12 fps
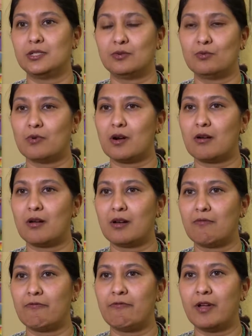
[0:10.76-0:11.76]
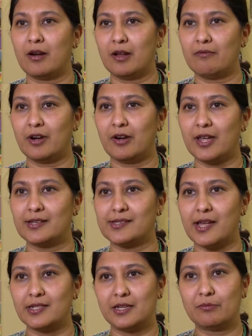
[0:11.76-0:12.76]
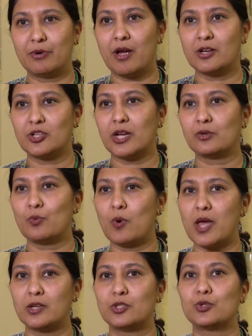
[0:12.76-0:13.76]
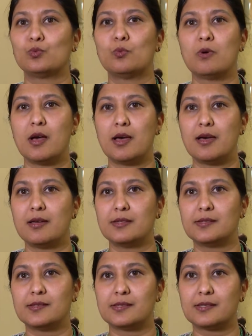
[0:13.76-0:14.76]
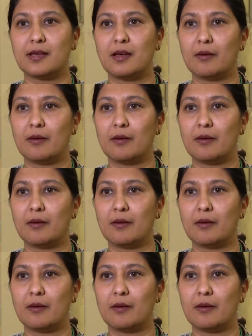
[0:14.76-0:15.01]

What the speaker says: to work on a very, very exciting project which was